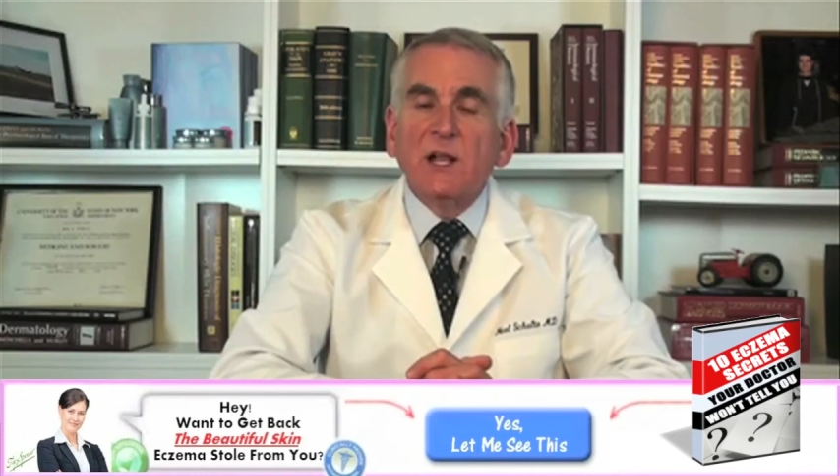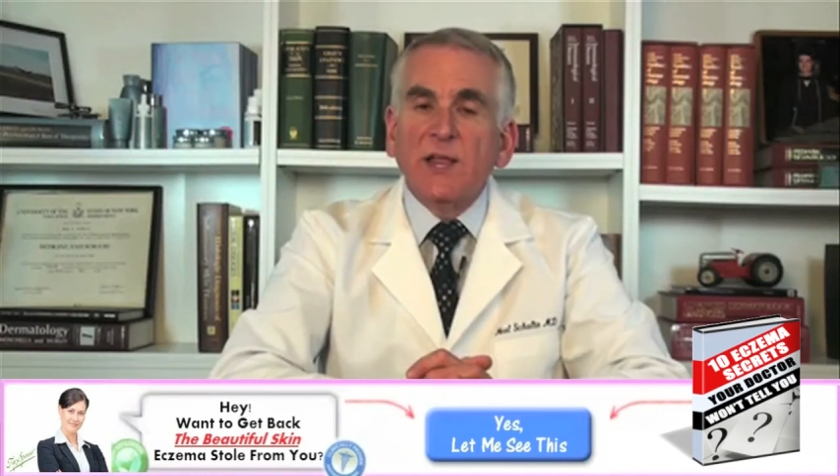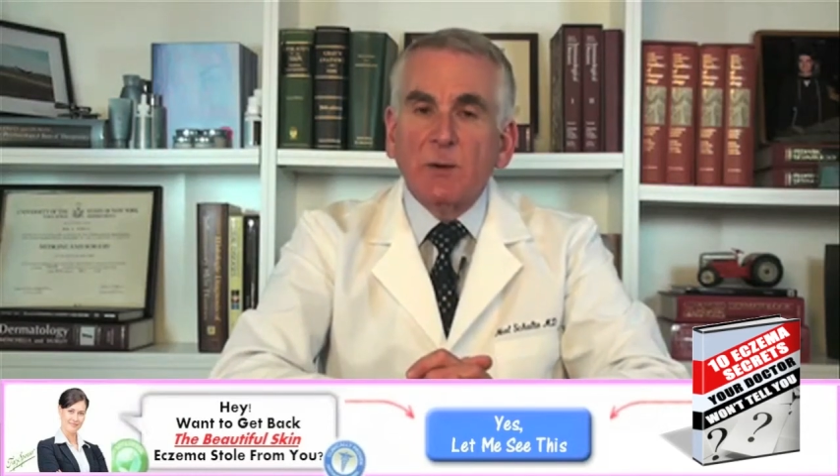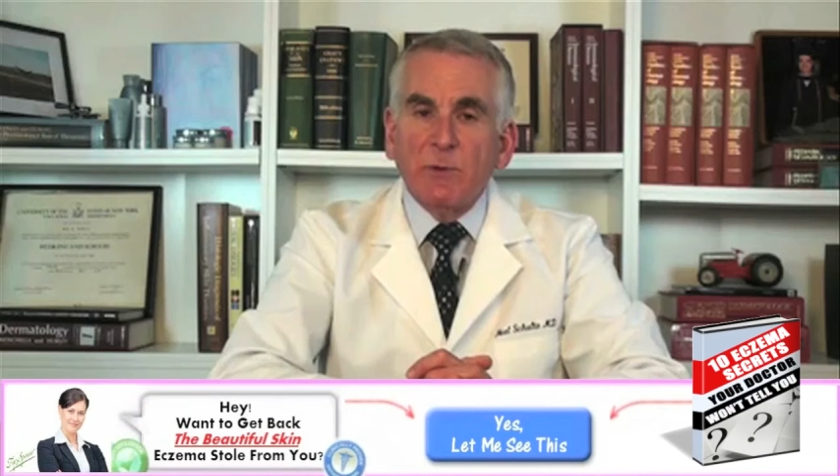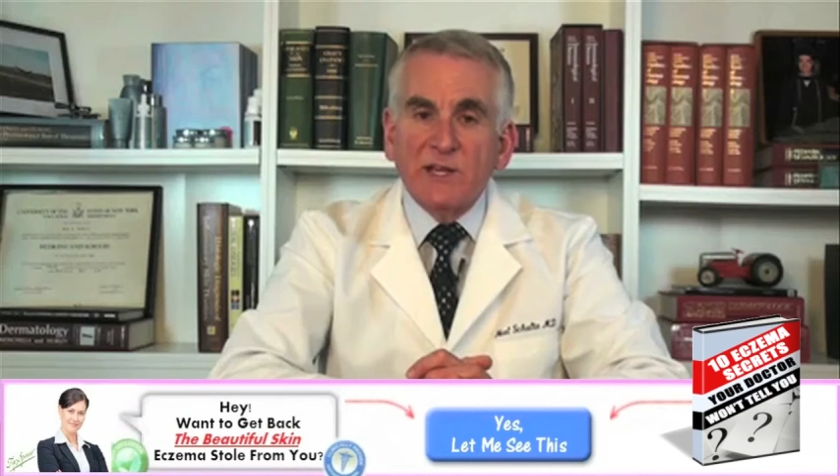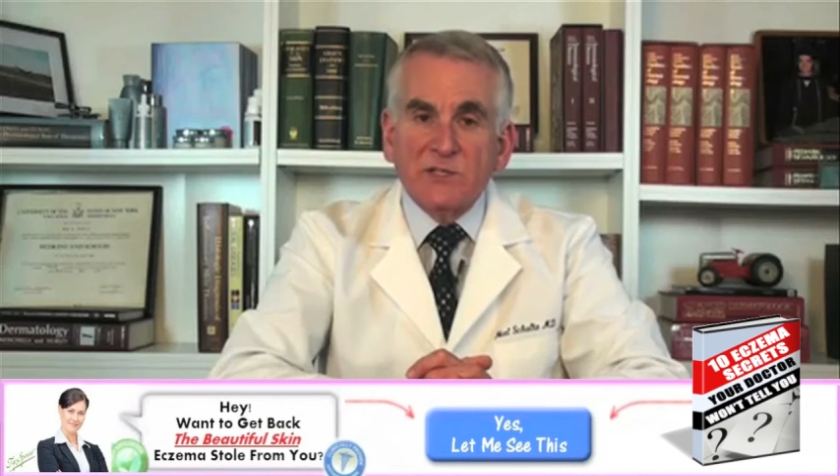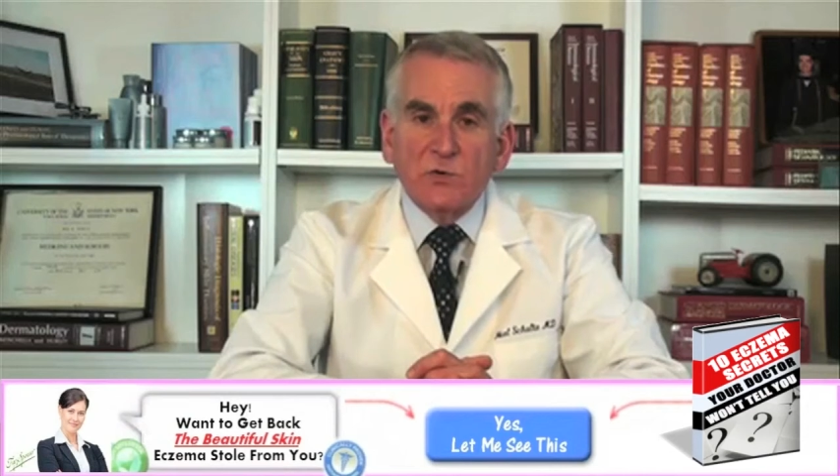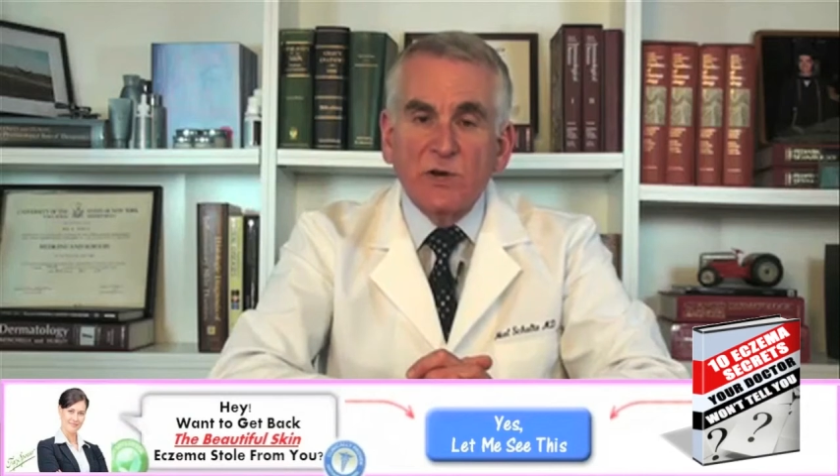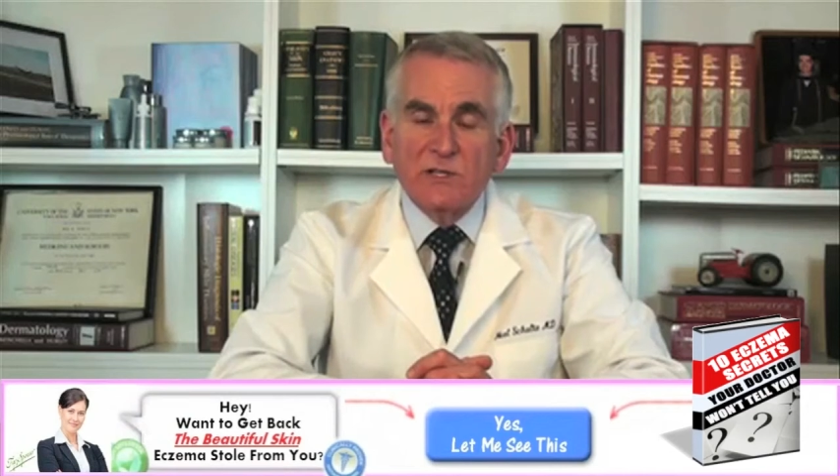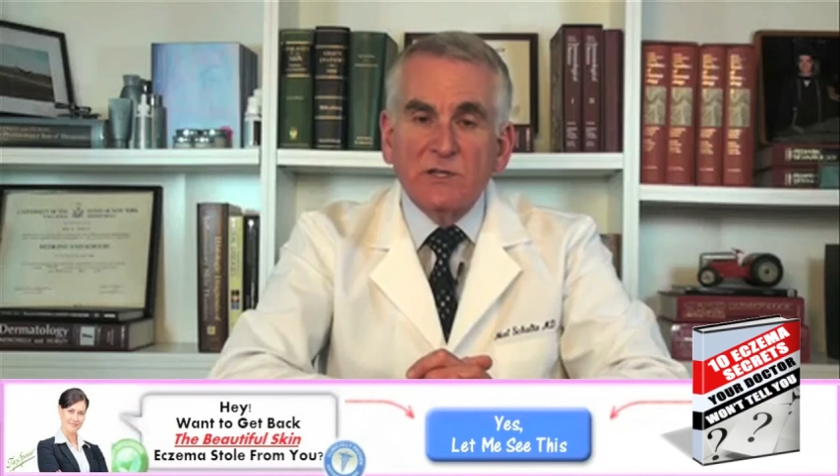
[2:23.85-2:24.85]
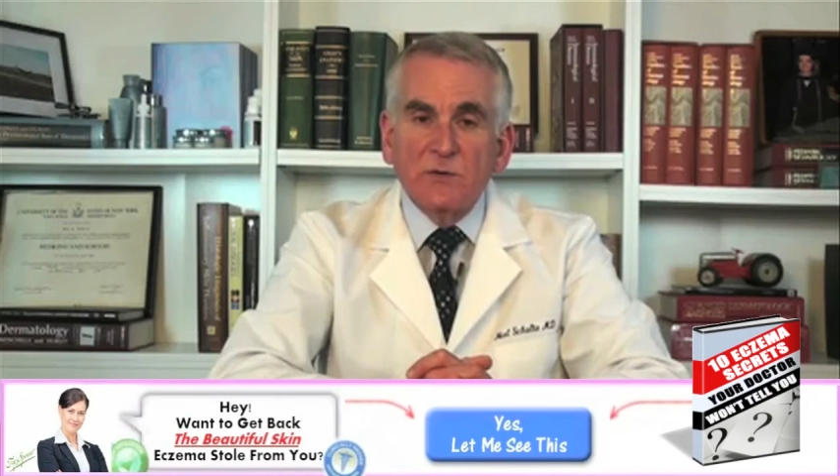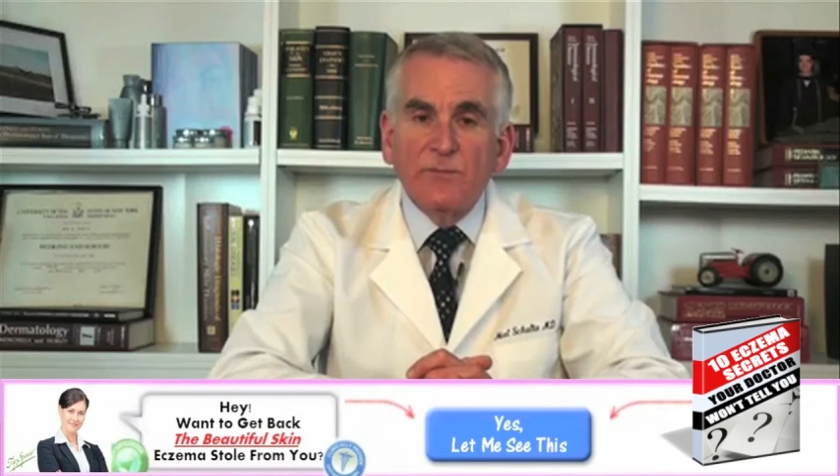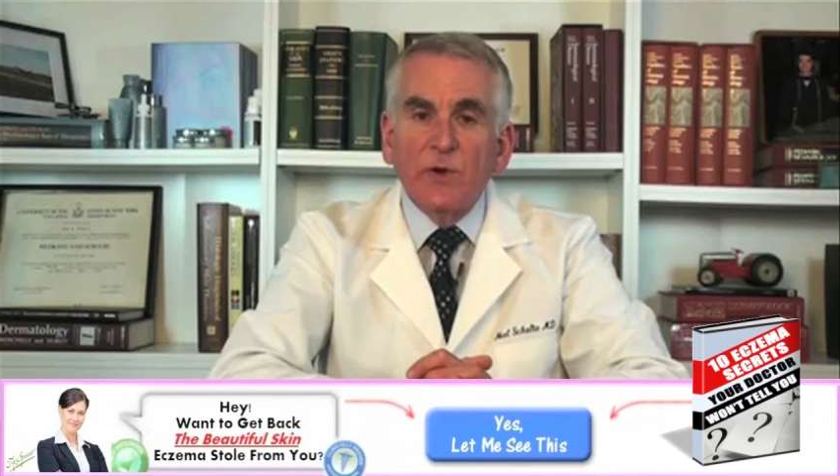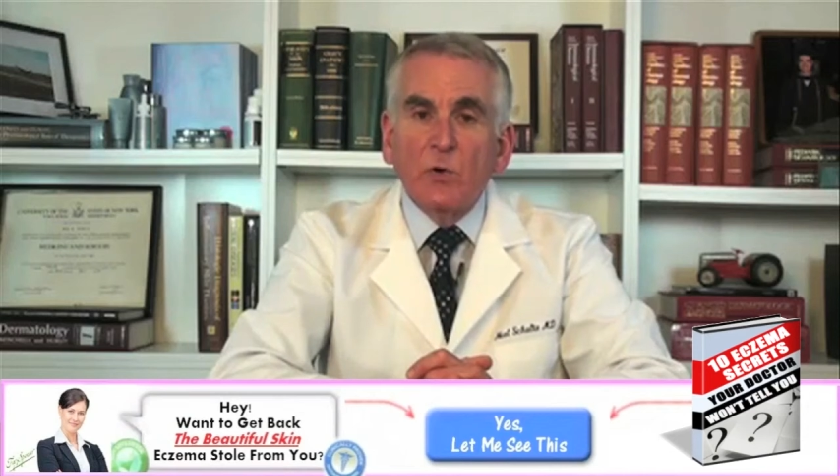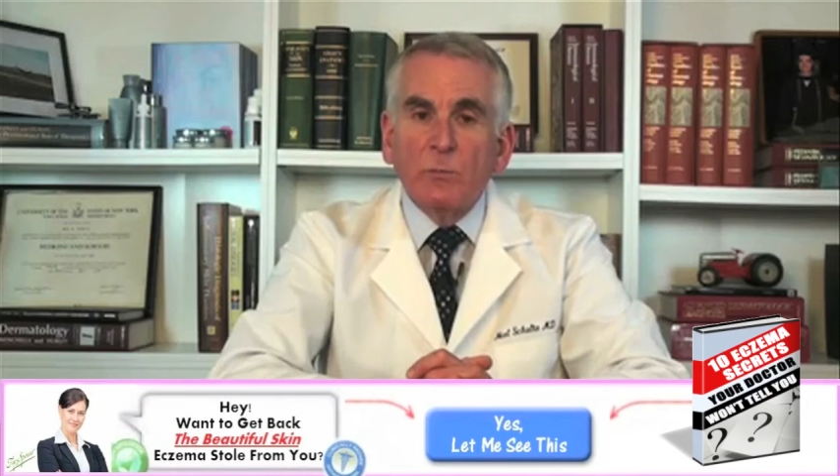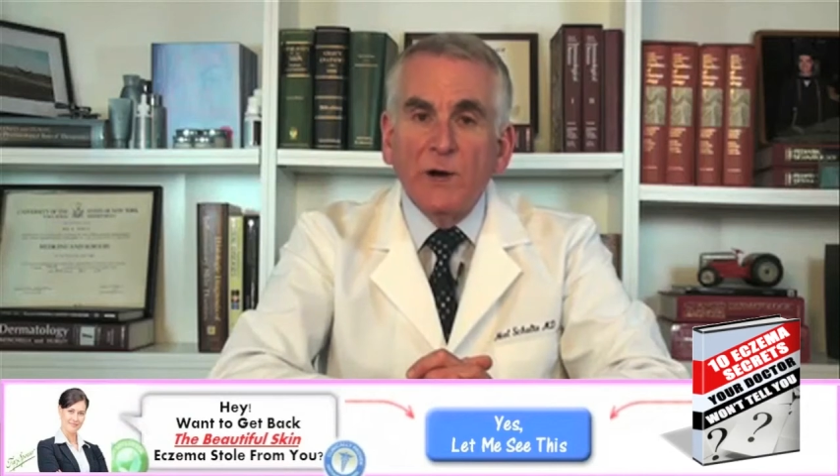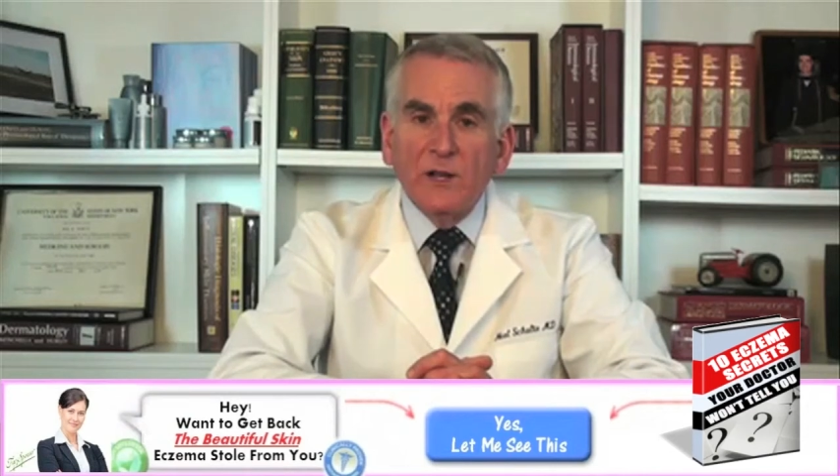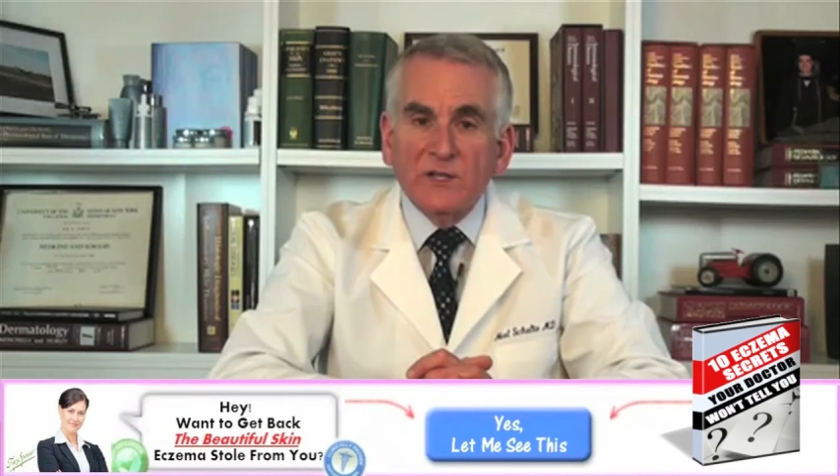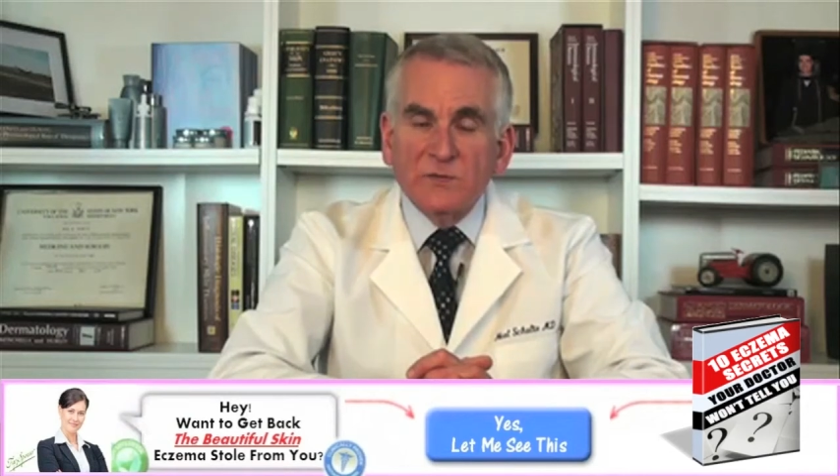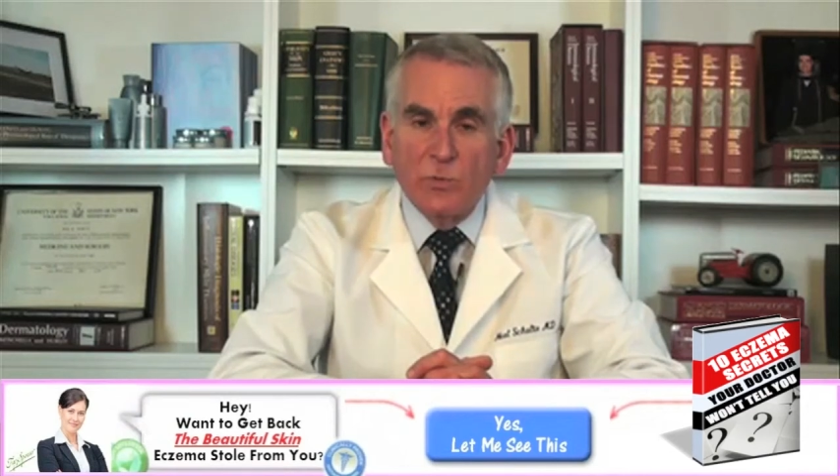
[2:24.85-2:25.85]
like bacitracin or
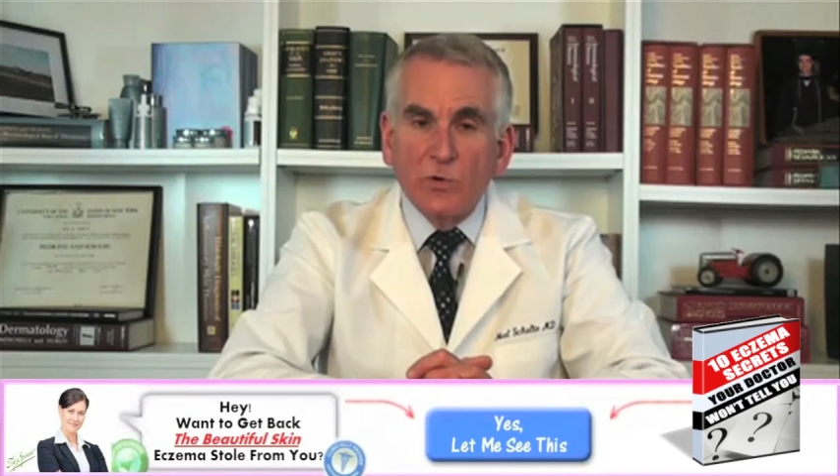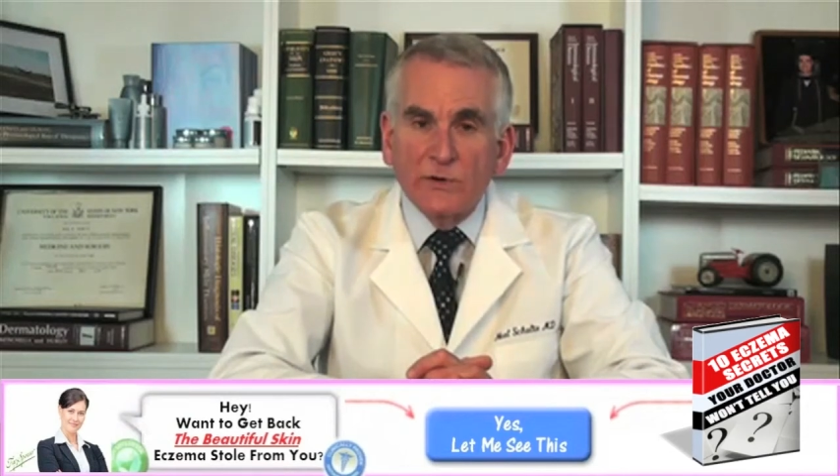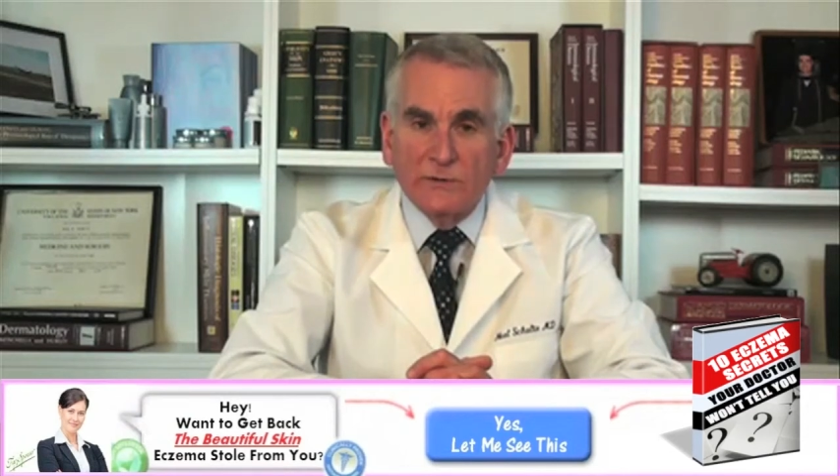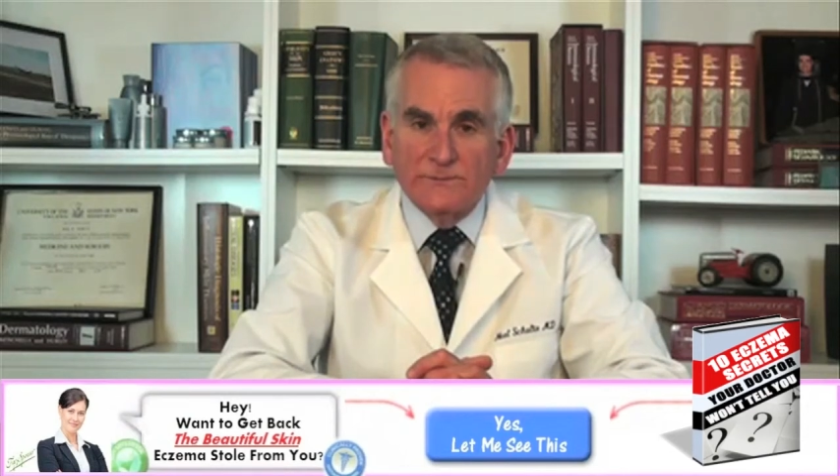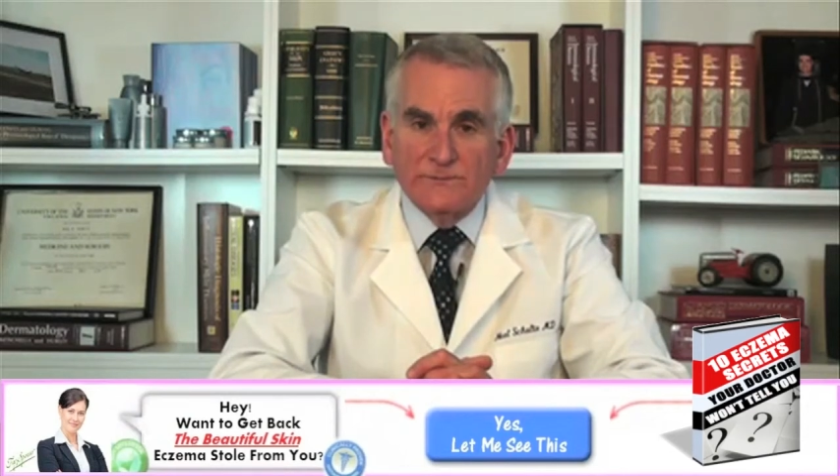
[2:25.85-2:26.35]
polysporin.